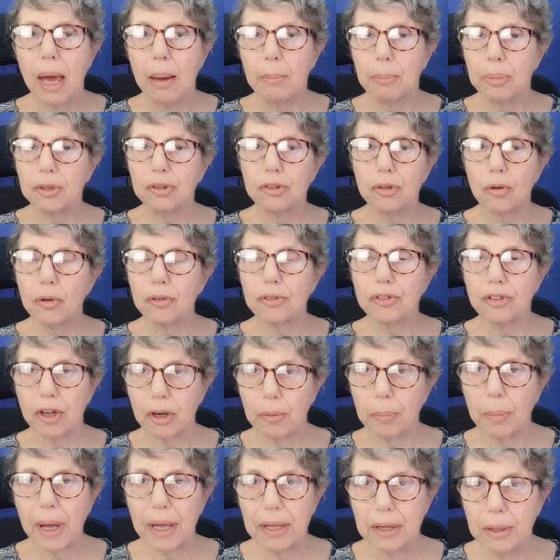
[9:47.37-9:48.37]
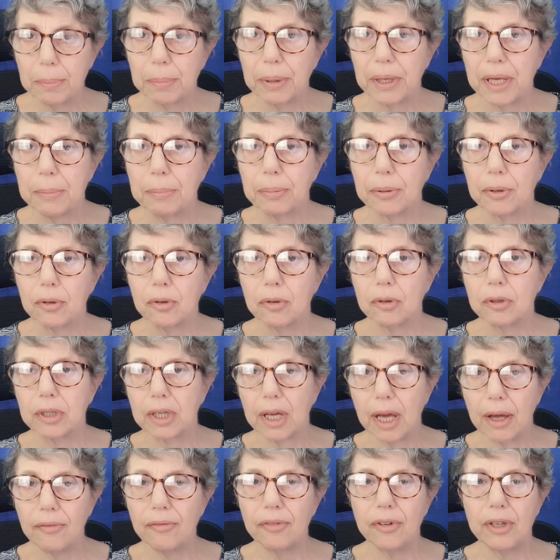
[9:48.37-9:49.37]
but also by the people who are
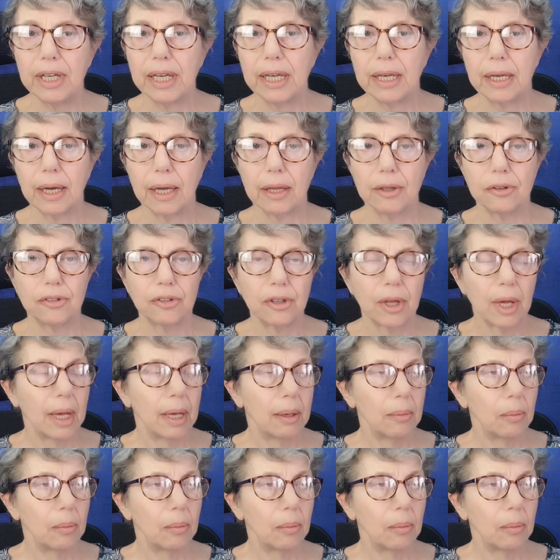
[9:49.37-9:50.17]
governing us.